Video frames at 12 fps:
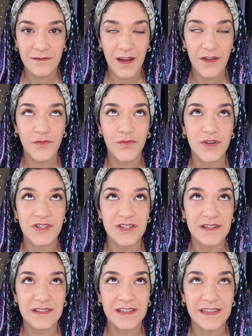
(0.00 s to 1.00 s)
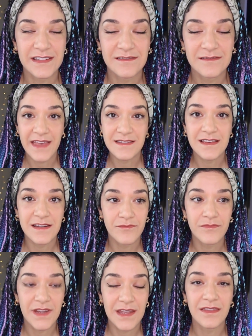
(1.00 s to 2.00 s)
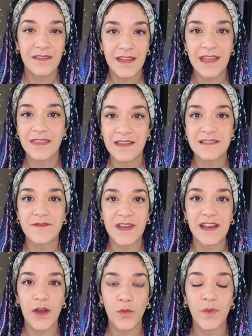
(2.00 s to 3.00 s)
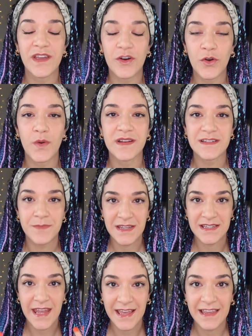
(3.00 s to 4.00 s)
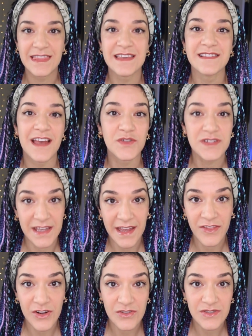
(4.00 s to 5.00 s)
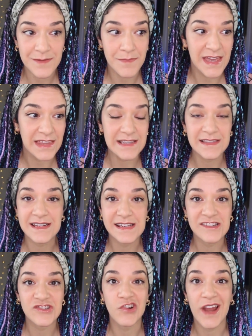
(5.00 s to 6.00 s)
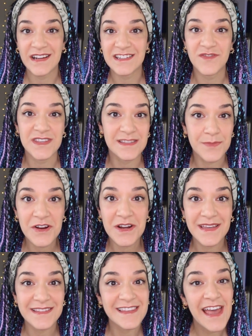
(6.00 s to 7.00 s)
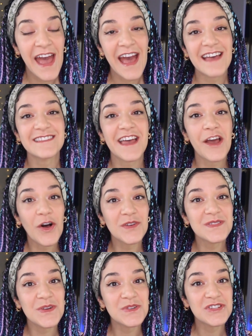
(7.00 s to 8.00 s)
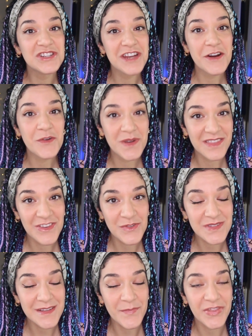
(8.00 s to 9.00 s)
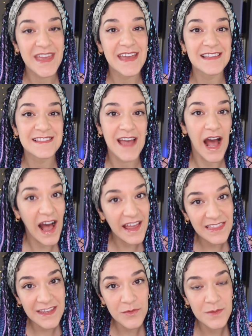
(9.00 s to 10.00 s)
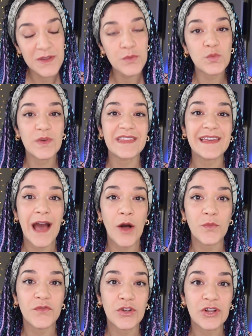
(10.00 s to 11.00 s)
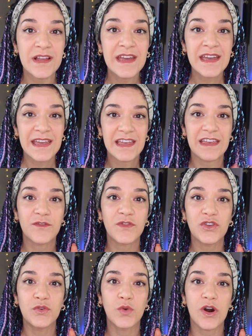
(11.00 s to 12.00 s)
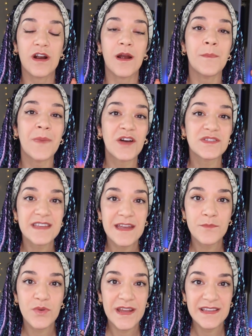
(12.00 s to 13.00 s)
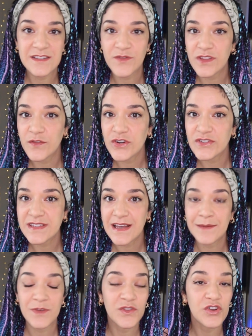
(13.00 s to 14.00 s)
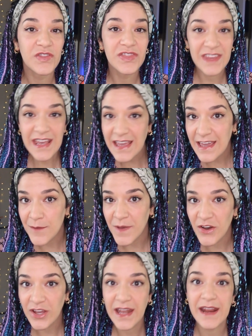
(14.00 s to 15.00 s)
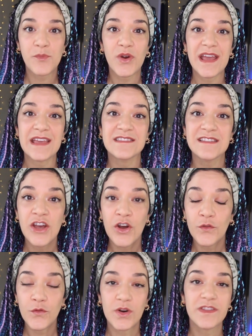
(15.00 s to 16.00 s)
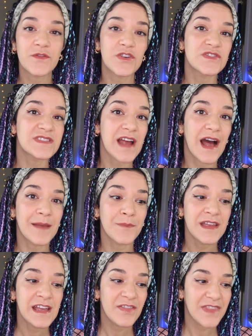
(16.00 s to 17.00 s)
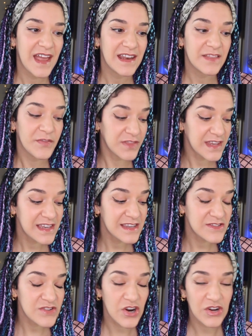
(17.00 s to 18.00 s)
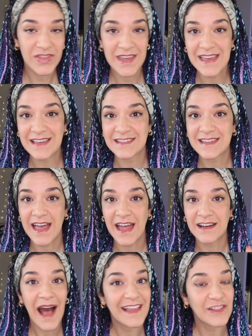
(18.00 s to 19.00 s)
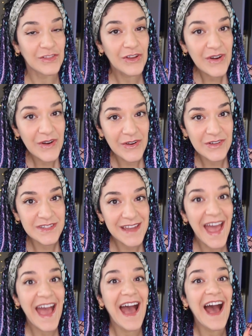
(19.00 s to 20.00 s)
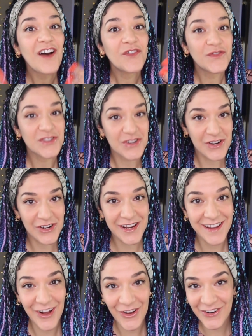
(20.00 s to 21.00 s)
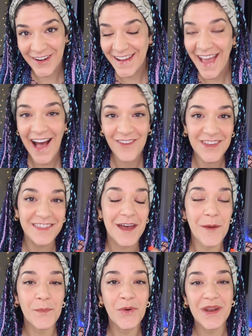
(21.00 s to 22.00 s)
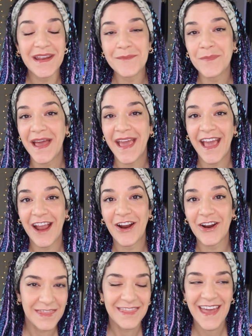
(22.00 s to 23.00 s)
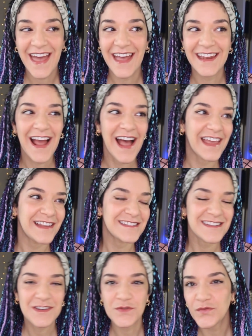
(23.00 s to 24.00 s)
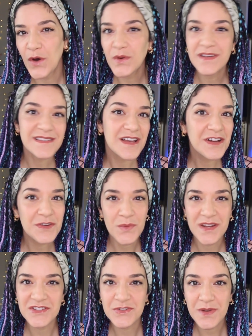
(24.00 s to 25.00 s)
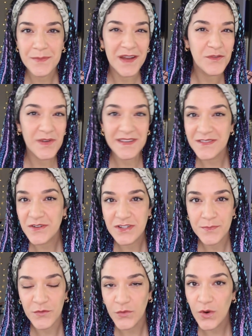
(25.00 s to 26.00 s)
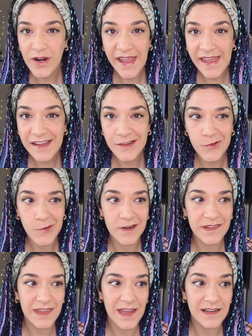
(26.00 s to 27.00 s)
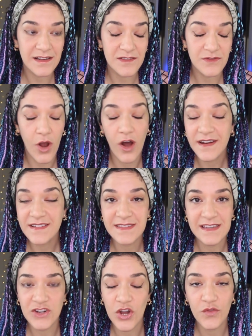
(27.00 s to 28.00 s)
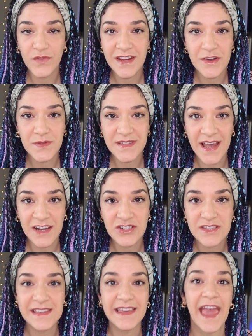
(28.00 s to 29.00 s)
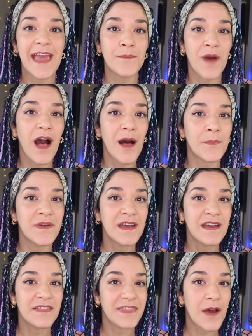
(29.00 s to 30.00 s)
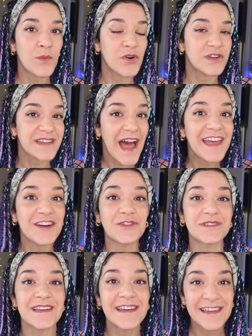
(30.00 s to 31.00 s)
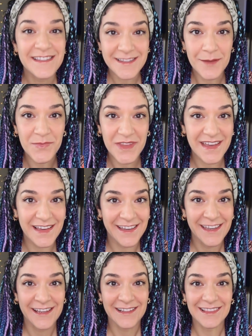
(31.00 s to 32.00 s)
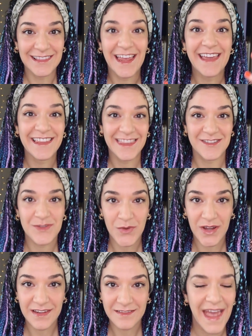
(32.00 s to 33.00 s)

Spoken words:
Unfortunately, as in this video, we are going to be taking these out together to make this an interactive experience, as I also share with you some things that I think would be really helpful if you are about to get braids for the first time. If you're thinking about getting braids for the first time, then these are things that I learned after already having them put in my hair that I didn't focus on when doing my research beforehand, or that honestly no videos actually came up that were titled something like this one.